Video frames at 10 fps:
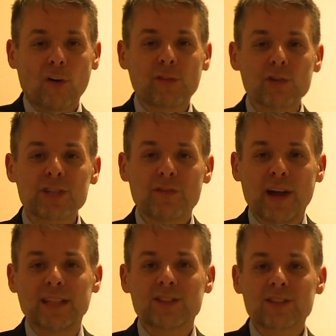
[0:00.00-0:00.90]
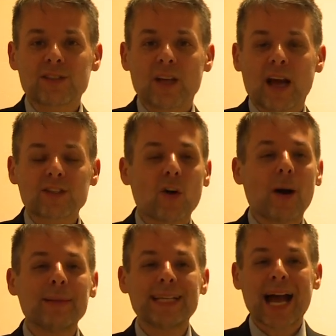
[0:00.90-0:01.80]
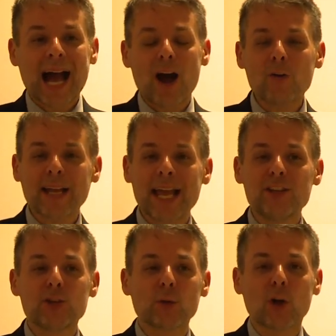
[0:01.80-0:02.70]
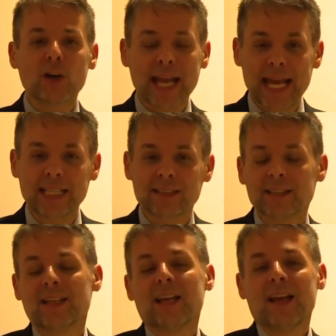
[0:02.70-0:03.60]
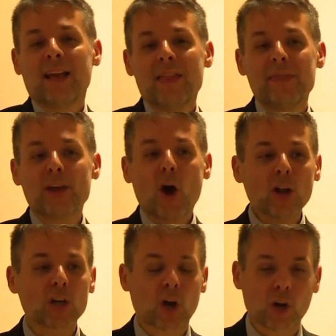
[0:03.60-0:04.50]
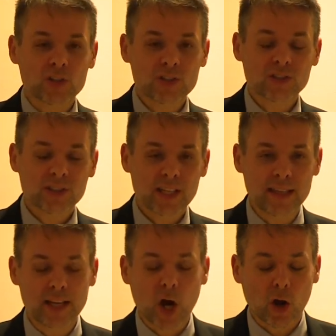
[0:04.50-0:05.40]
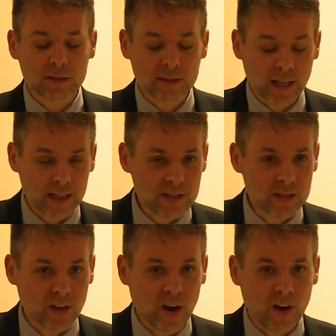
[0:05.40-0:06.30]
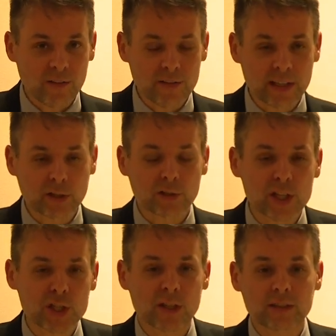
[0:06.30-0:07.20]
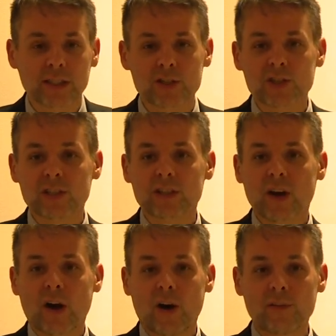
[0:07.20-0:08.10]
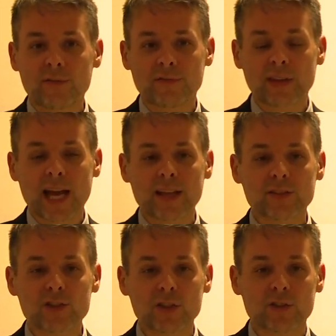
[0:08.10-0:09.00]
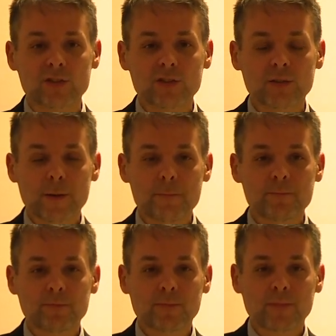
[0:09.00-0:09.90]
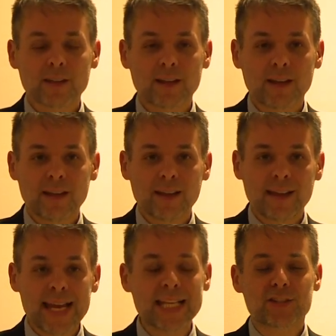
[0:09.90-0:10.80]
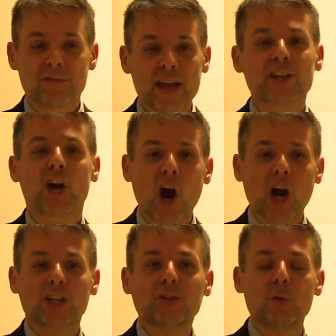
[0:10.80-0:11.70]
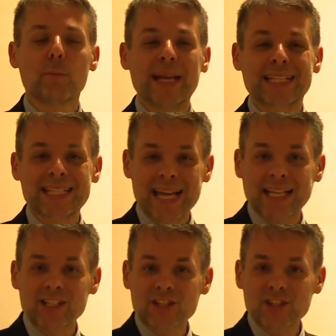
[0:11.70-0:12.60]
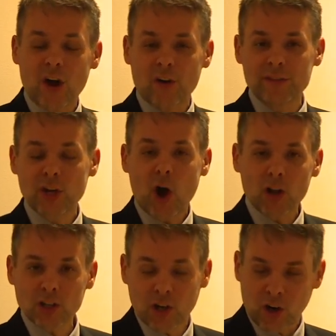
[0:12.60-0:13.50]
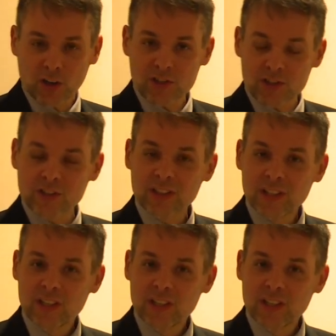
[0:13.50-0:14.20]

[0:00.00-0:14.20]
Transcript: of those events. So, I mean, how can you locate the Holocaust in the context of the traditional teaching of the Catholic Church. It's very hard to make sense of the Holocaust